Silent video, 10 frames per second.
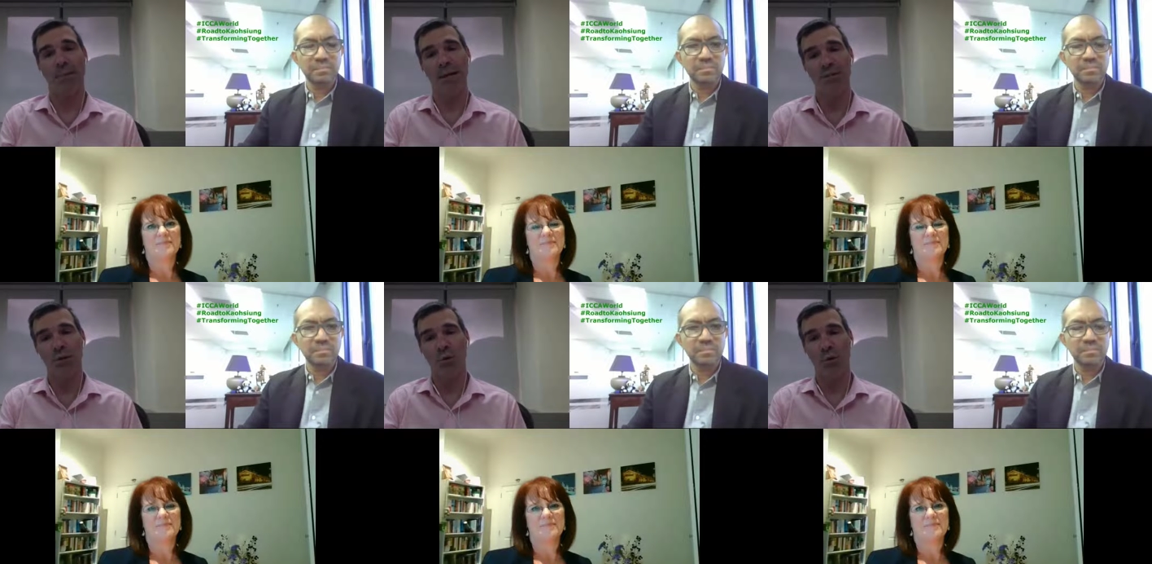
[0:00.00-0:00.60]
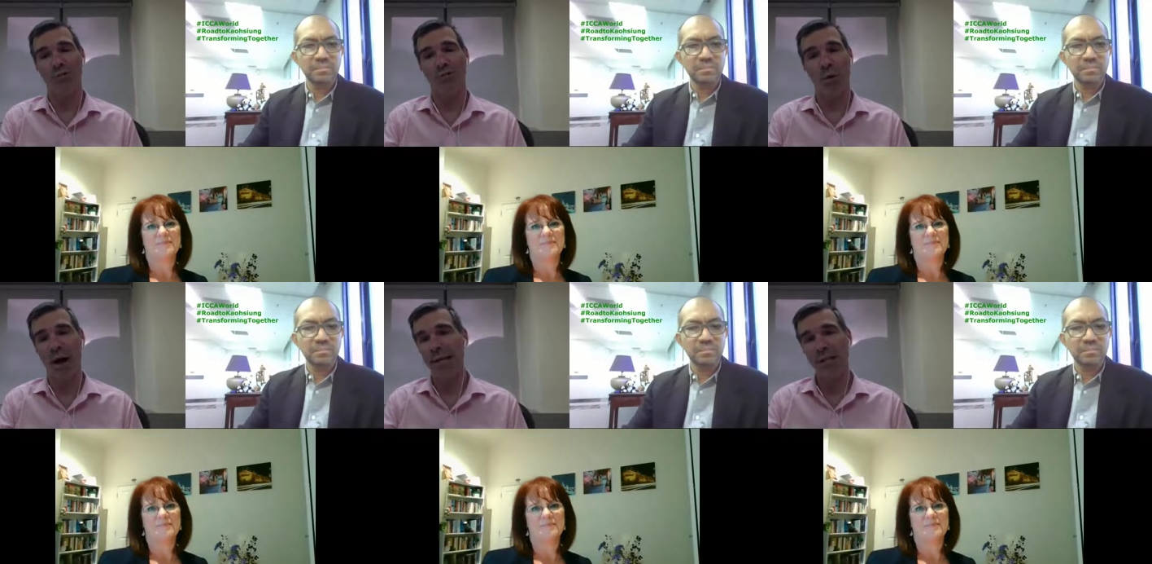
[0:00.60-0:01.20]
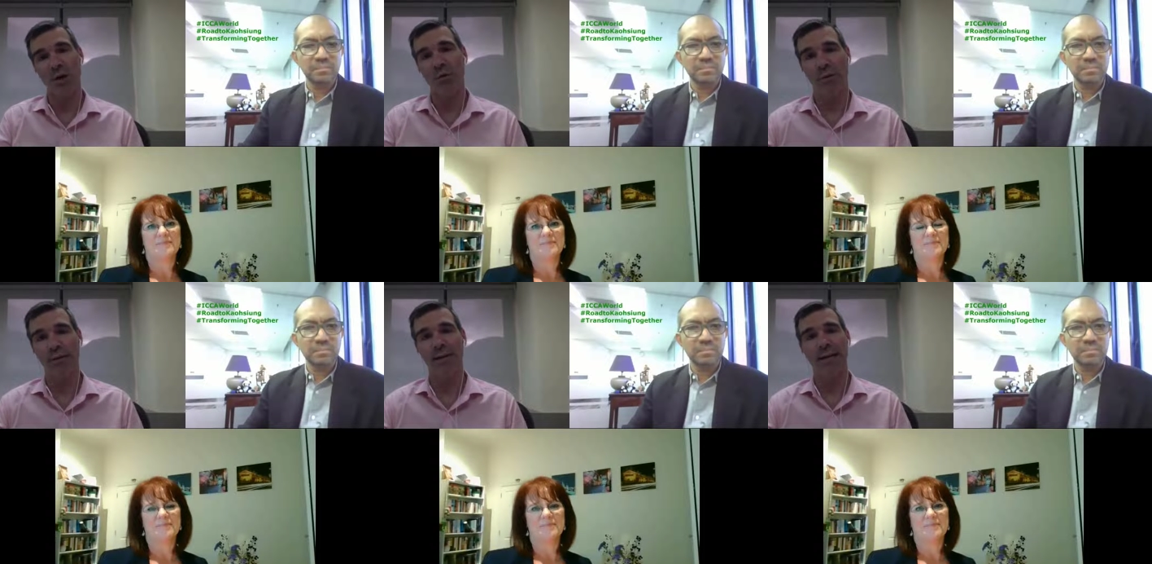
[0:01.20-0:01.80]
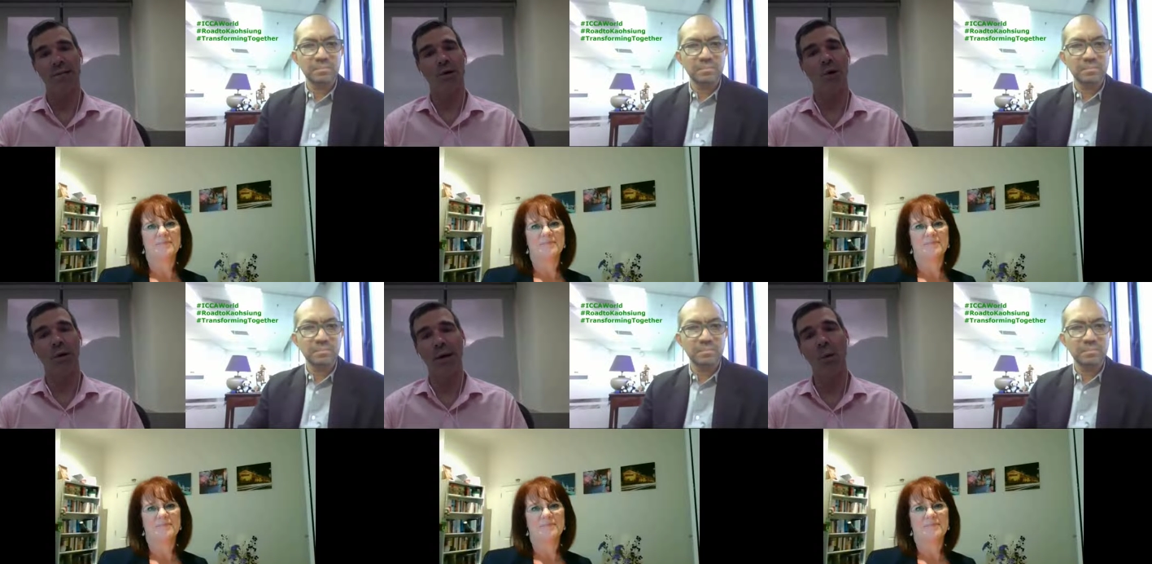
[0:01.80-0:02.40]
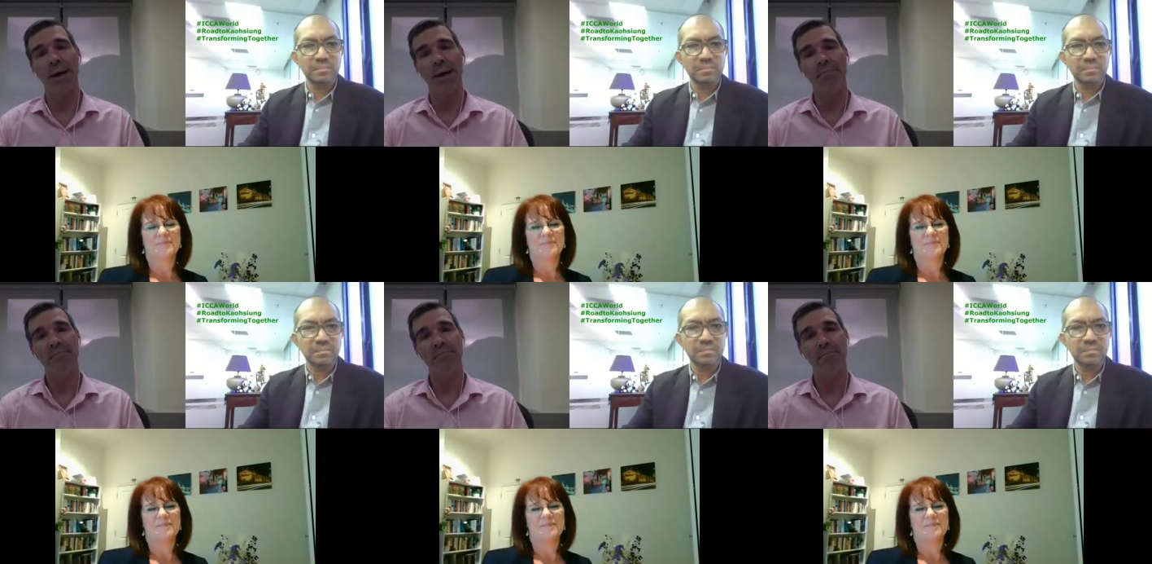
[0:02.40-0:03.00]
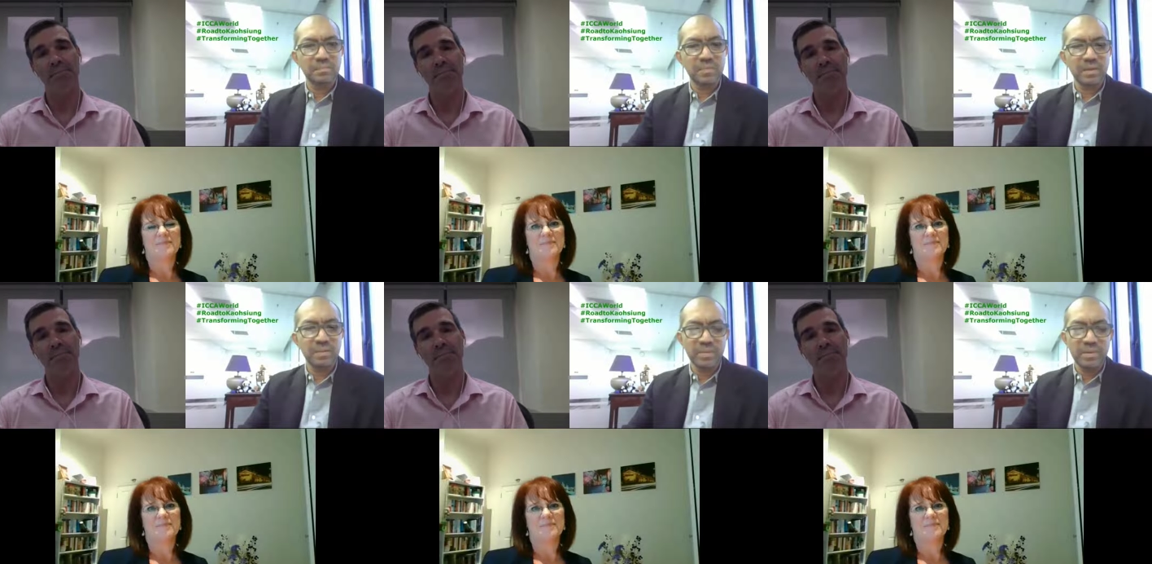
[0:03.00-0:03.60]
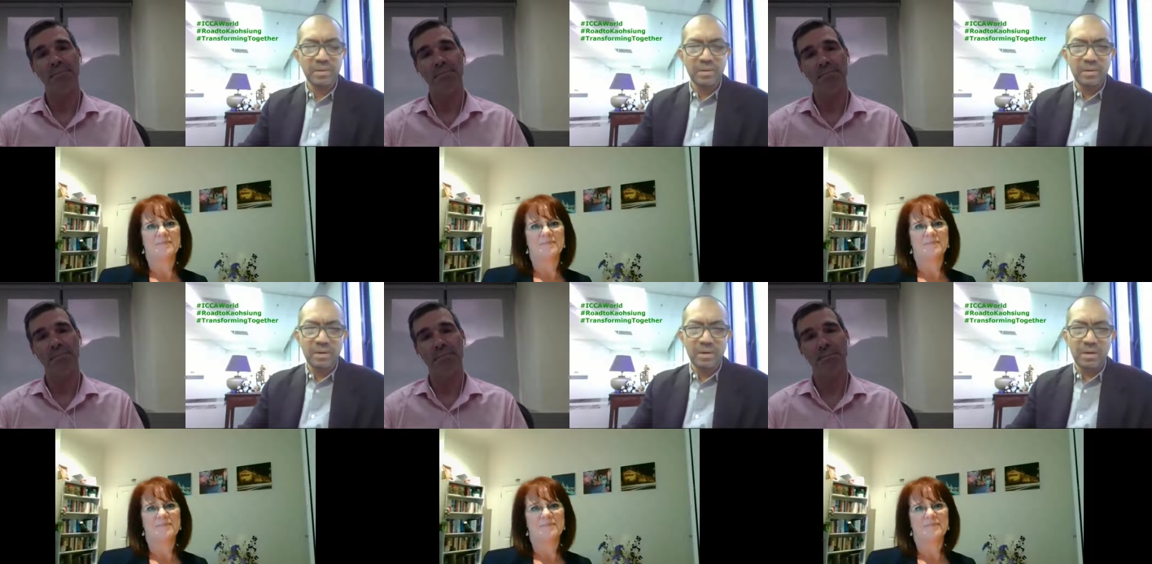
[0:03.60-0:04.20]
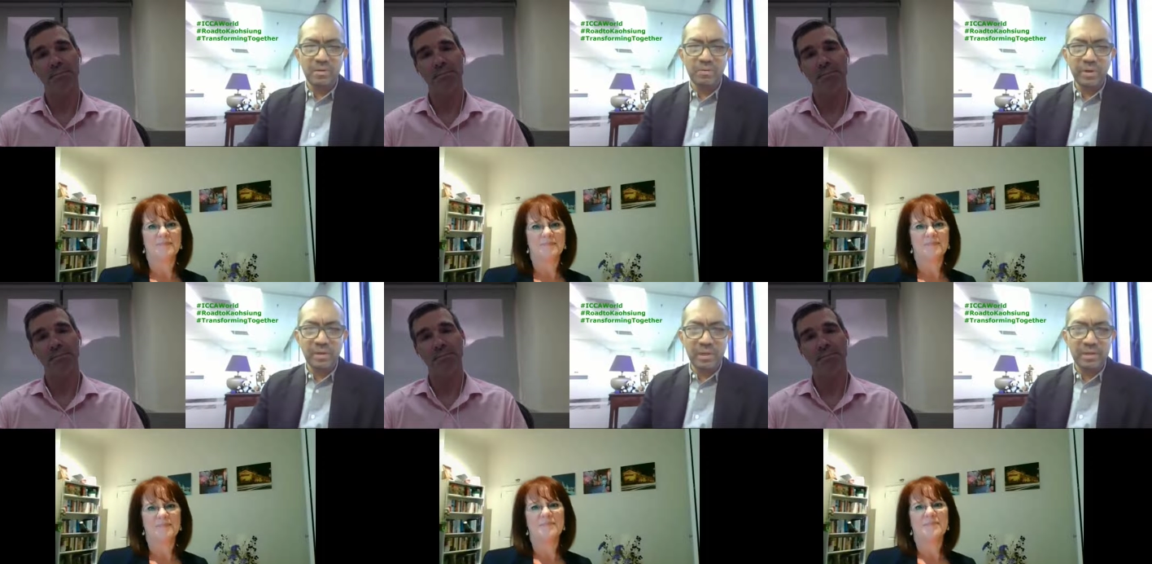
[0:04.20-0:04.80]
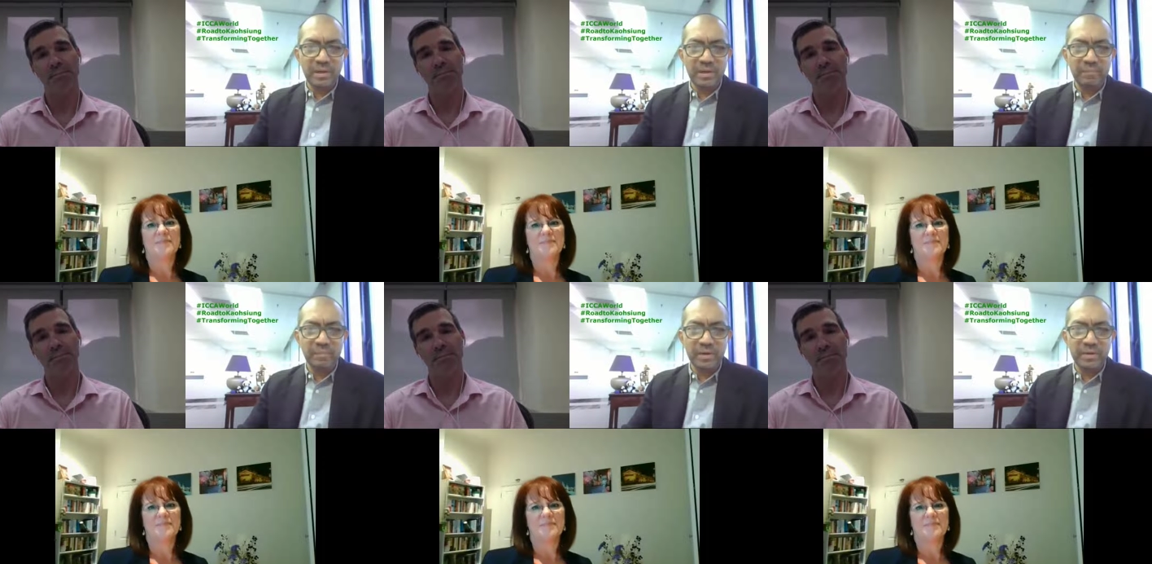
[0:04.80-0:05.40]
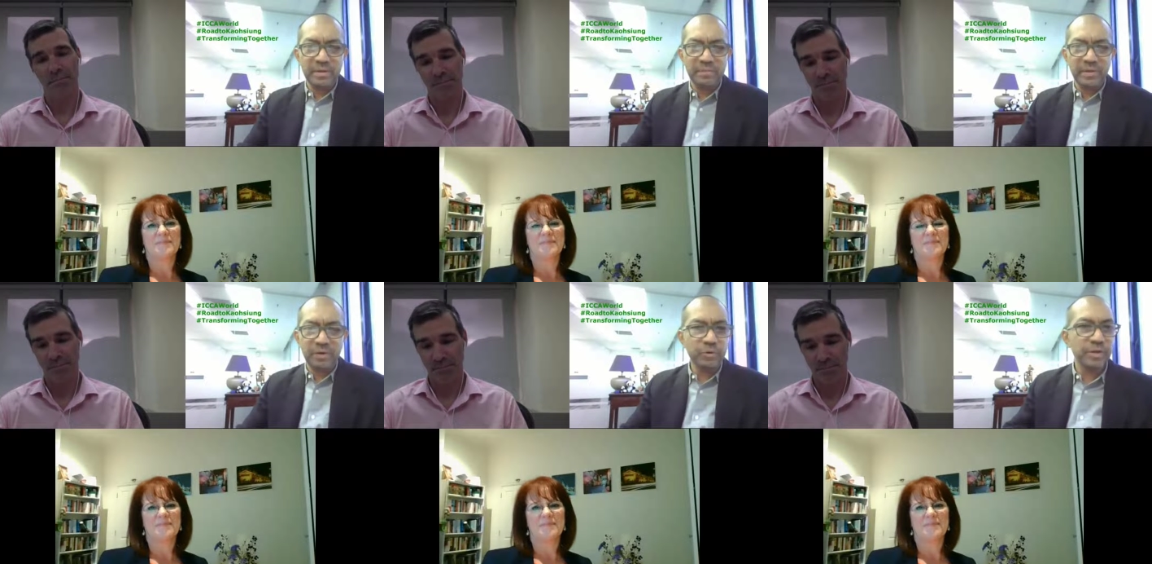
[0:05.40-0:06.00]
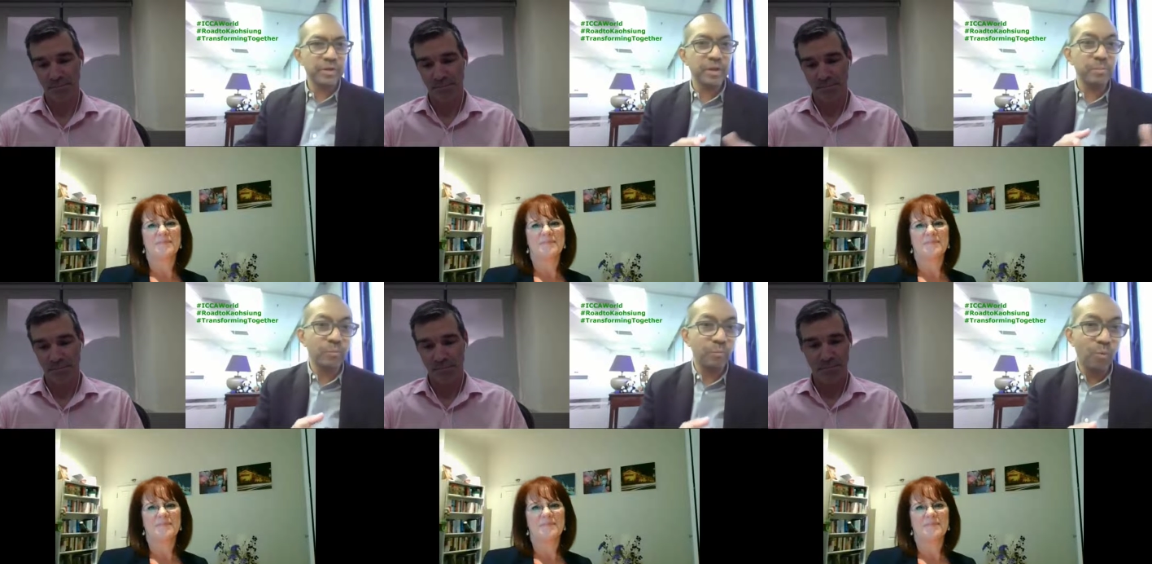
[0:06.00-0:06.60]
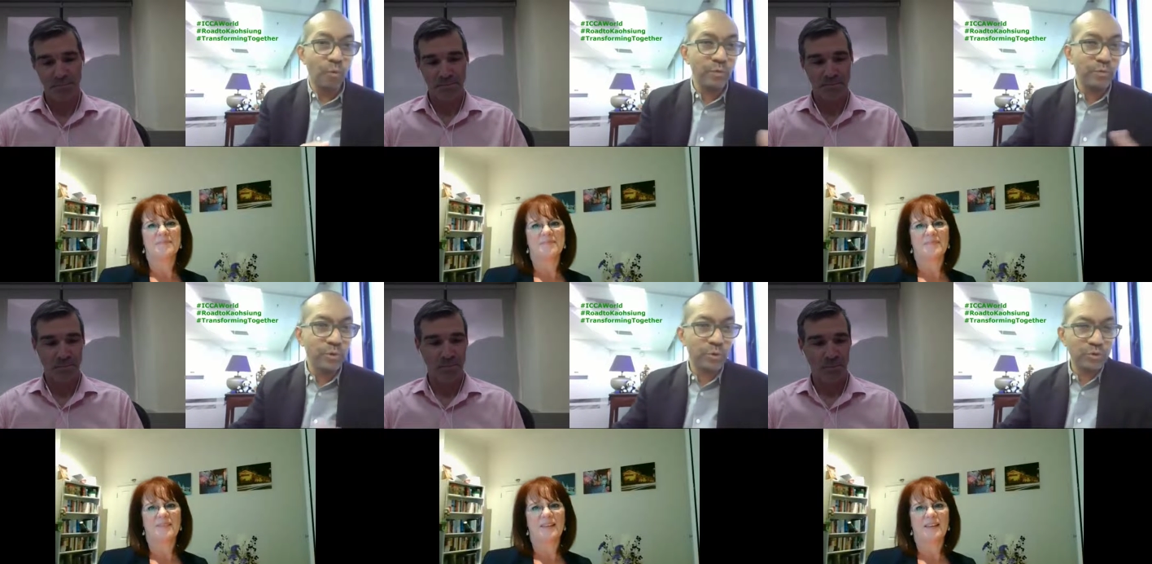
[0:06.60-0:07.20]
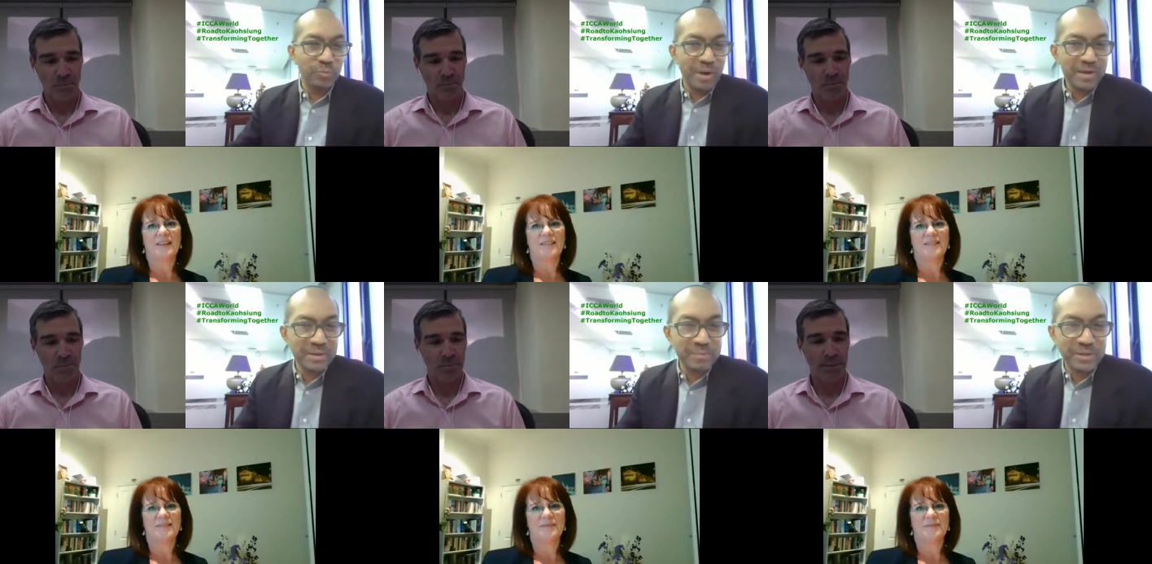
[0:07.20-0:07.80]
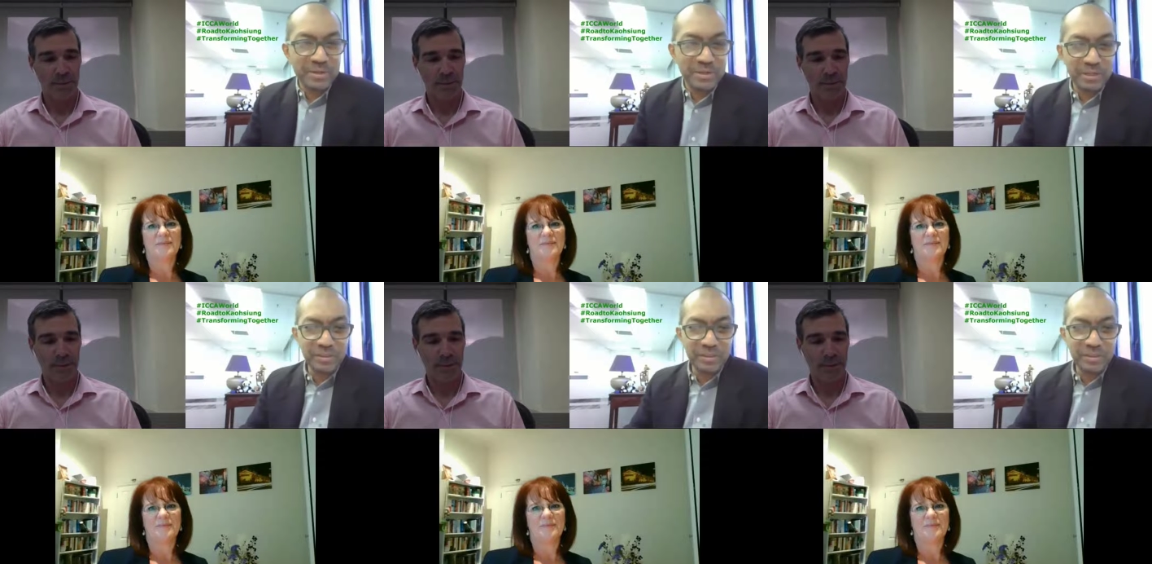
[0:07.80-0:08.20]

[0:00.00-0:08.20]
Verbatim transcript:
Speaker 1: to place an order for. I don't think that's going away. Hmm.
Speaker 2: Uh, well, I, I, I couldn't agree more with you also, Mark, because I